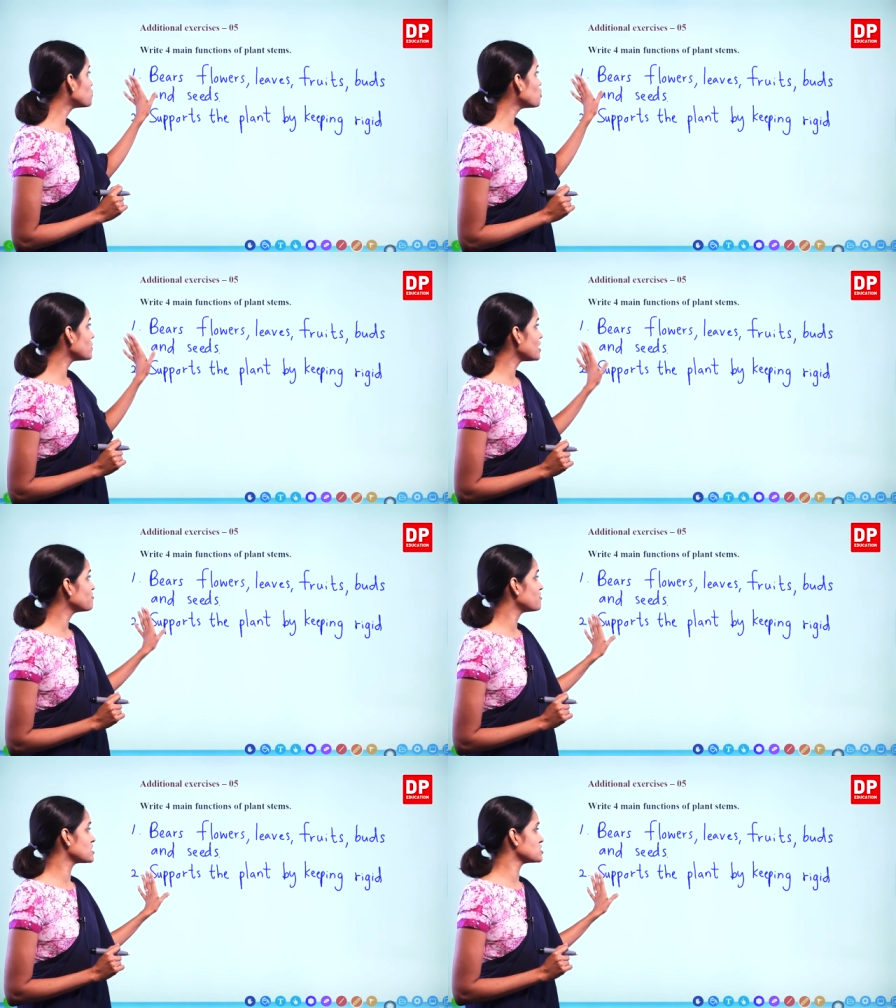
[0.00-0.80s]
four main
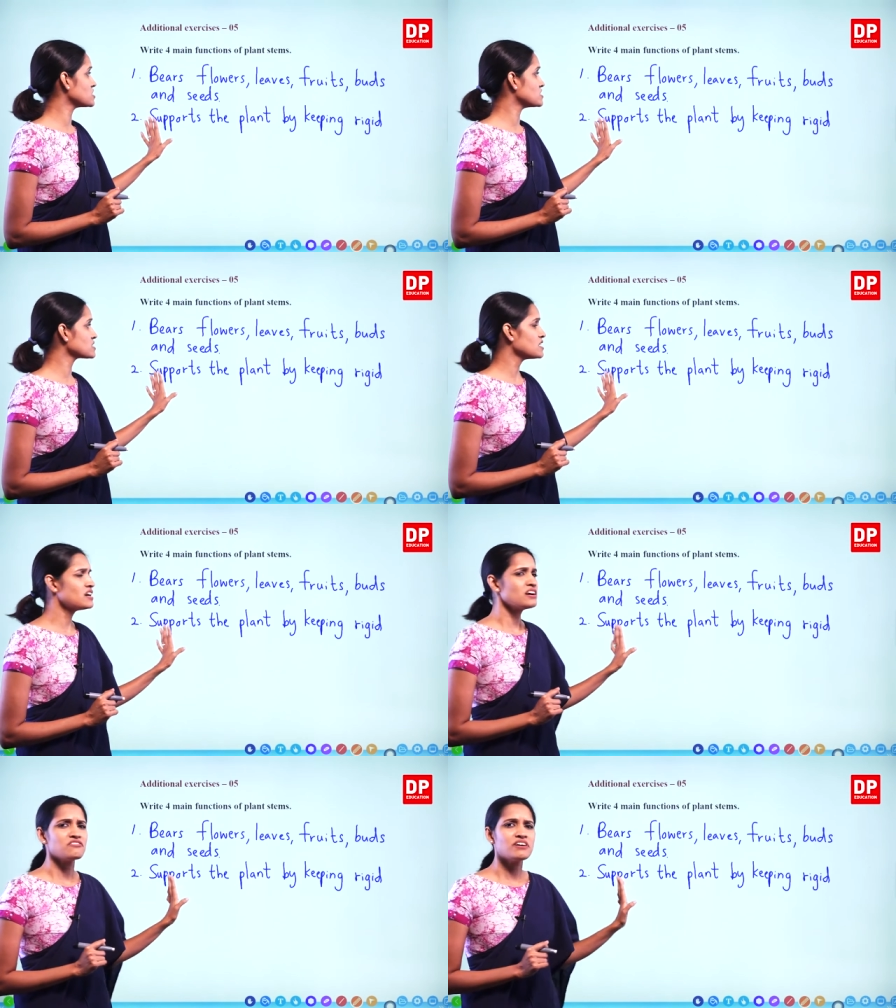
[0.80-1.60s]
functions.
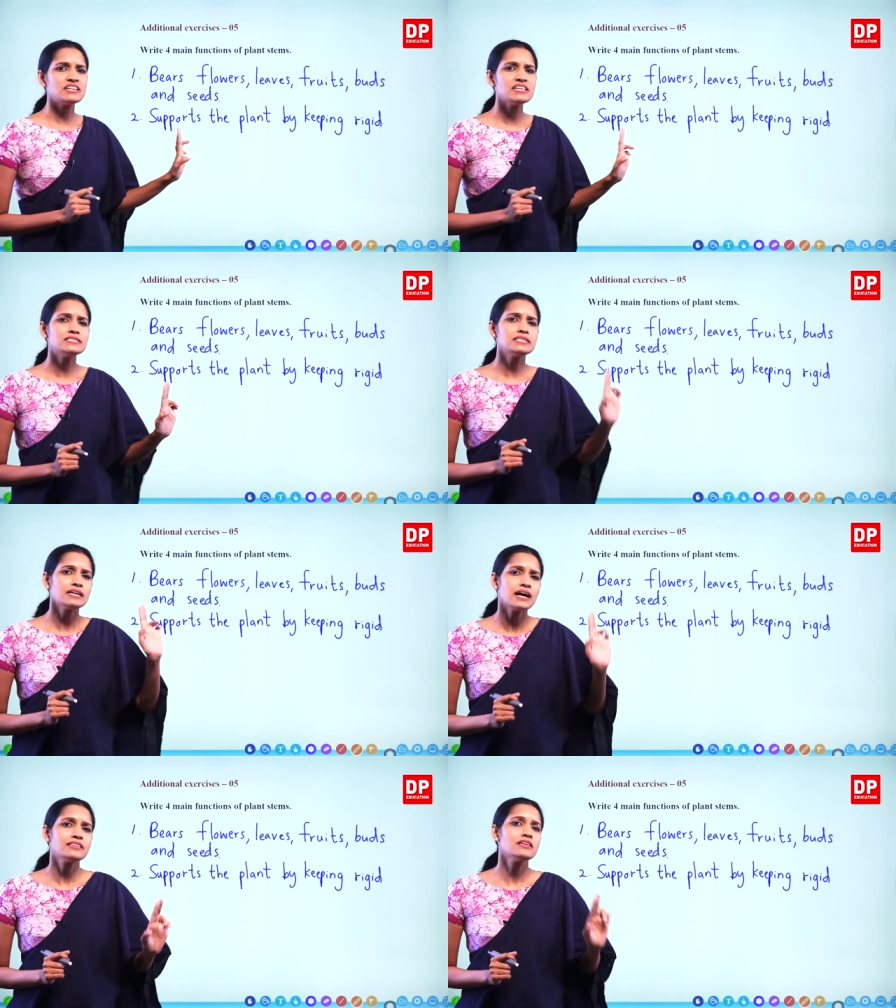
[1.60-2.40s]
What is the
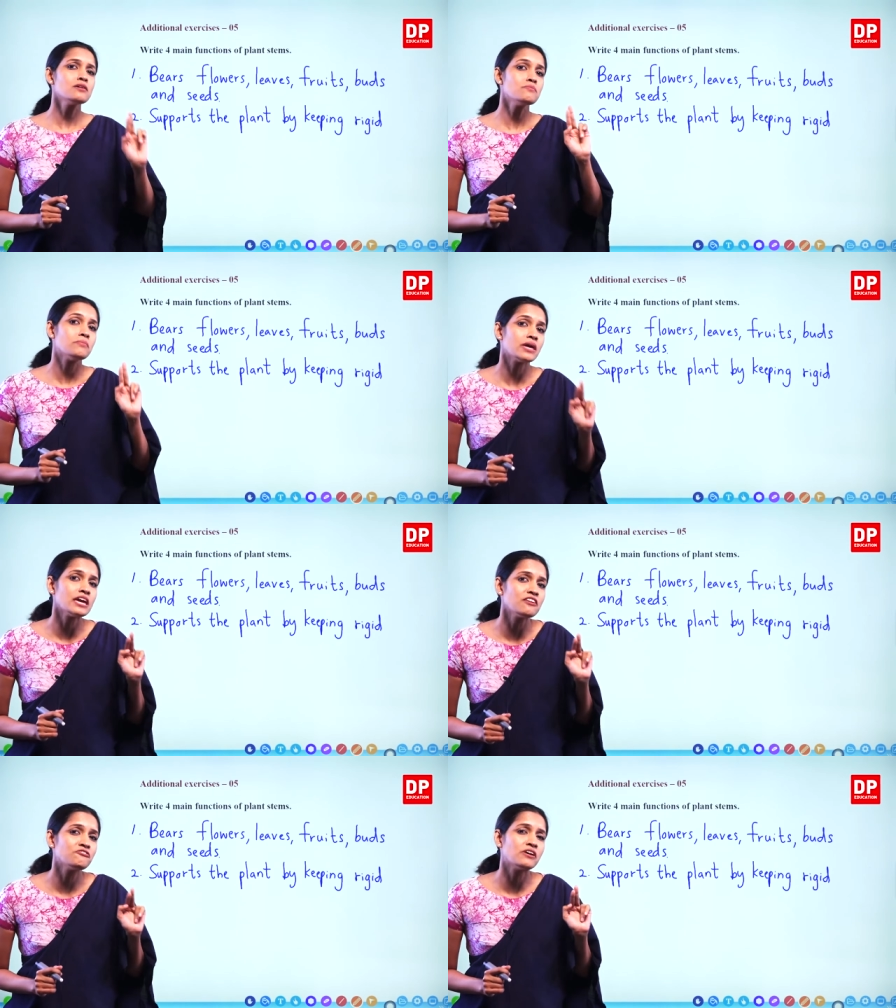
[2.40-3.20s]
other
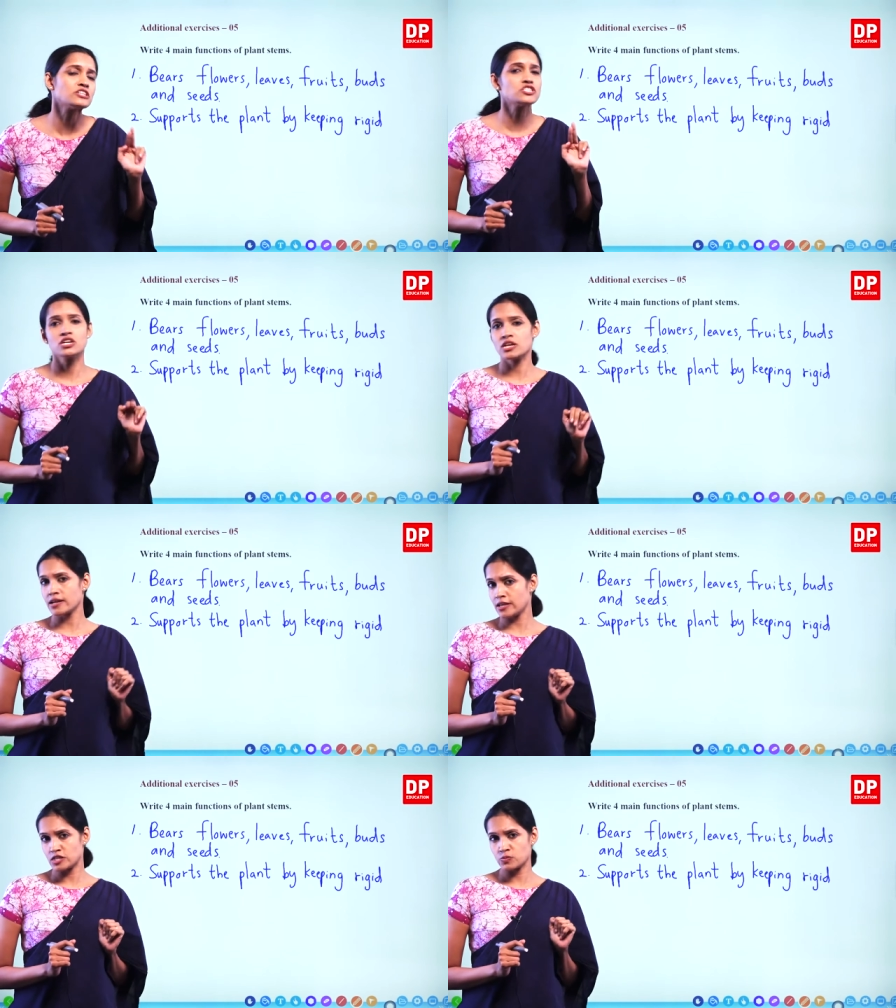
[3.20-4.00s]
main function
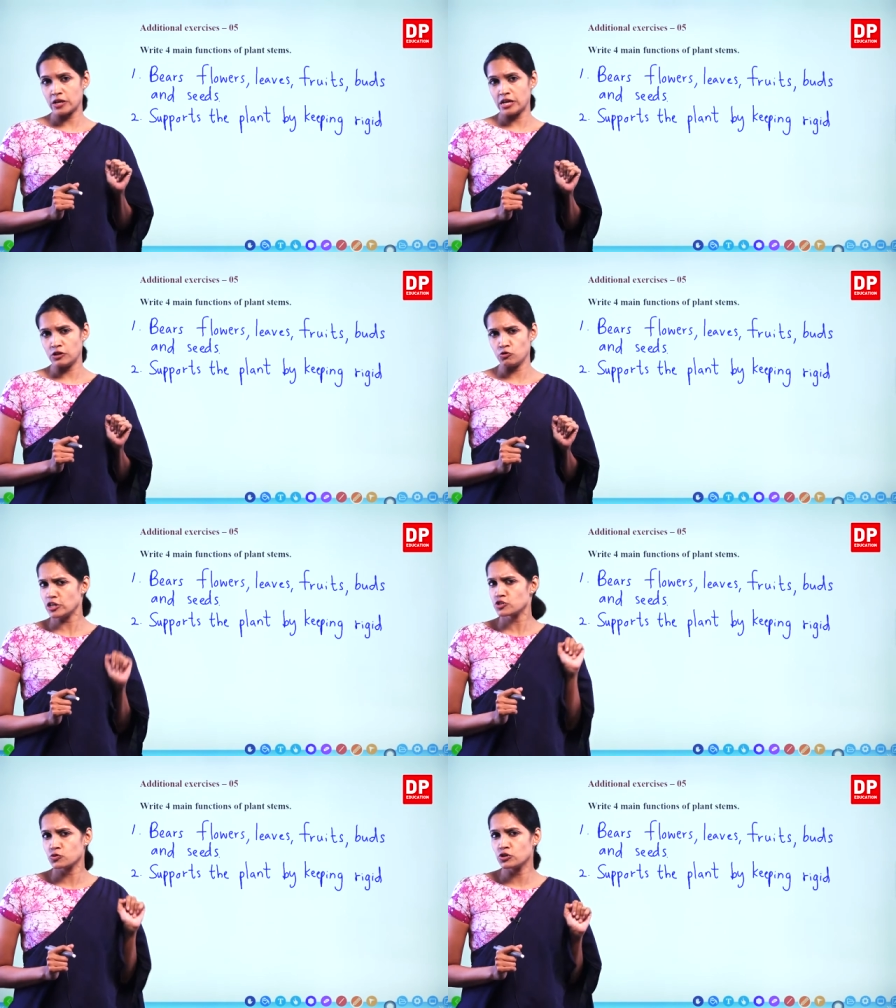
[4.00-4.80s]
I explained you? I
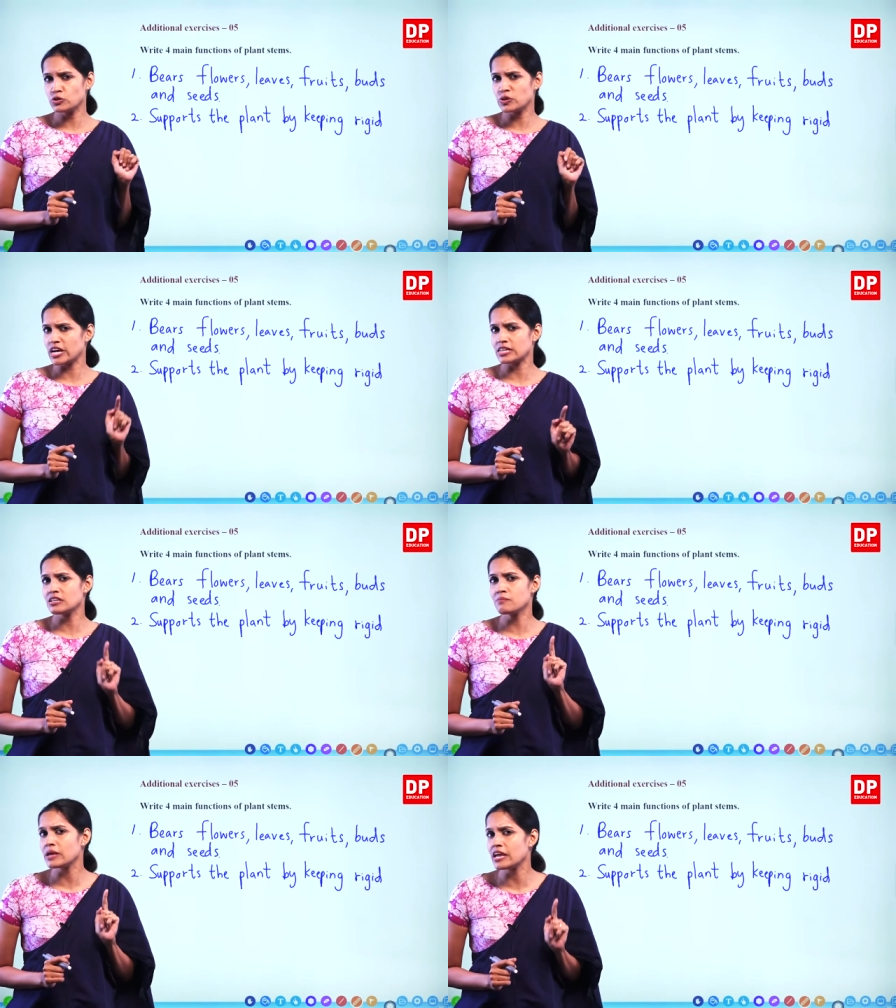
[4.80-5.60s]
told you
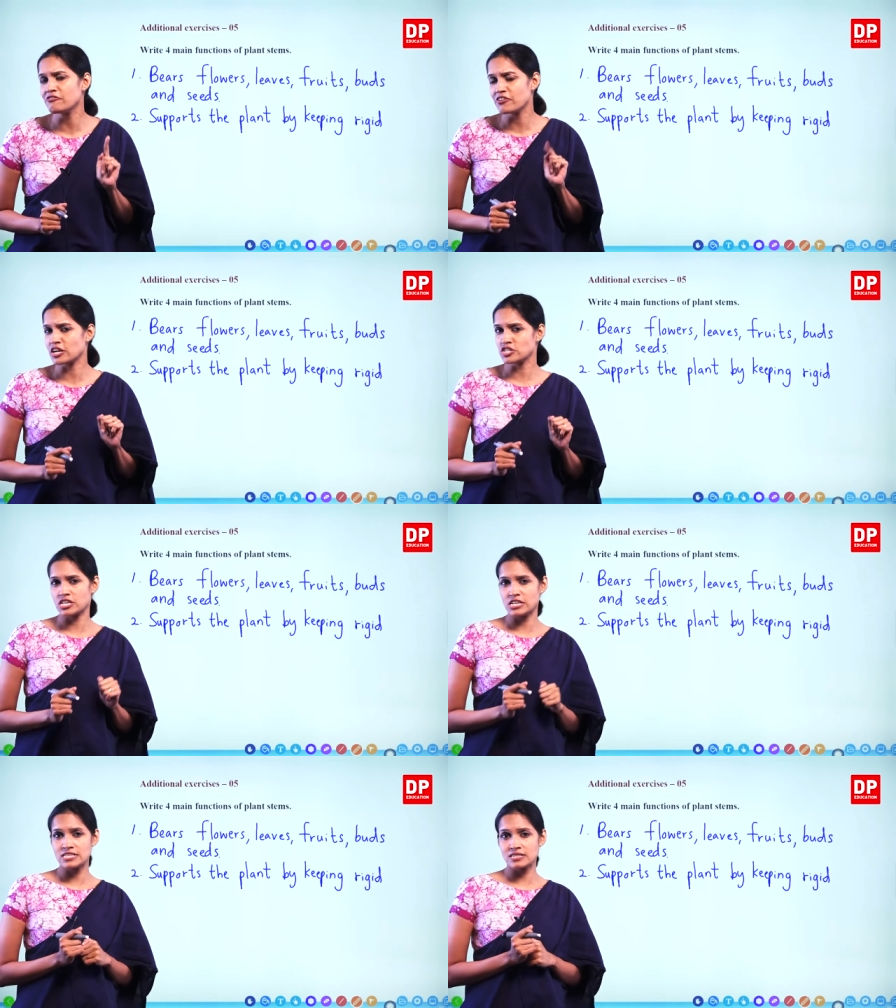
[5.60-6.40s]
another main
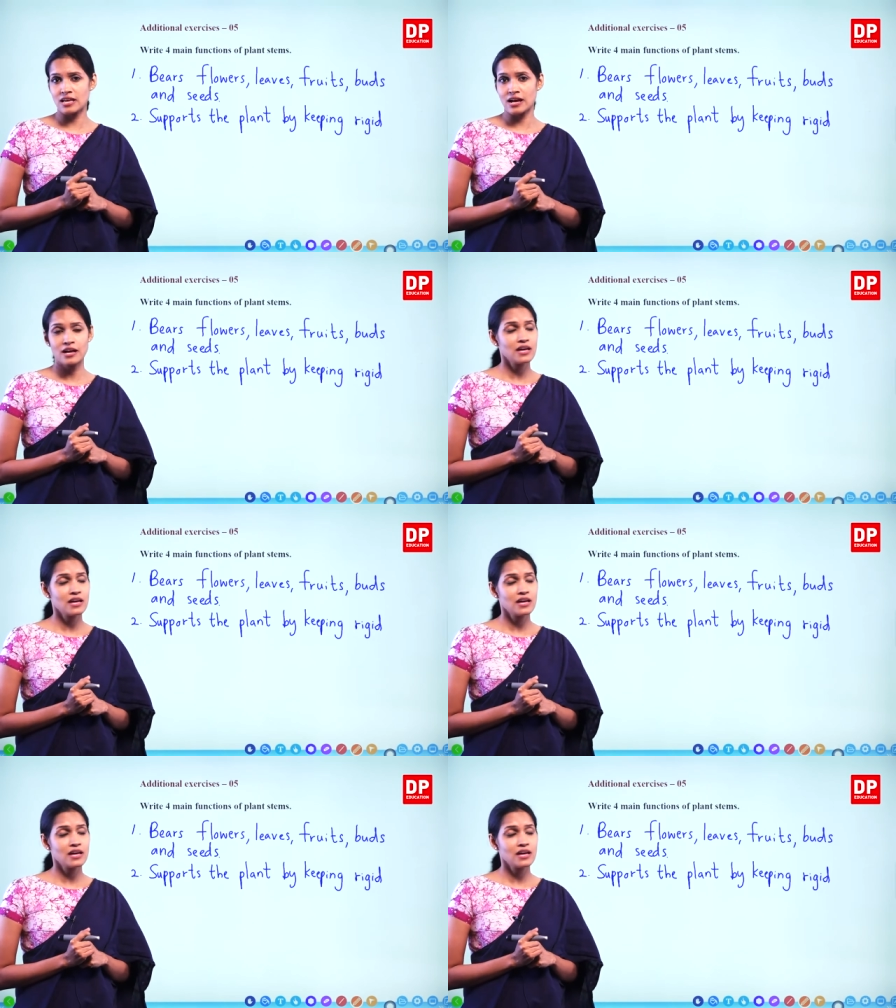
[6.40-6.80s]
function is there.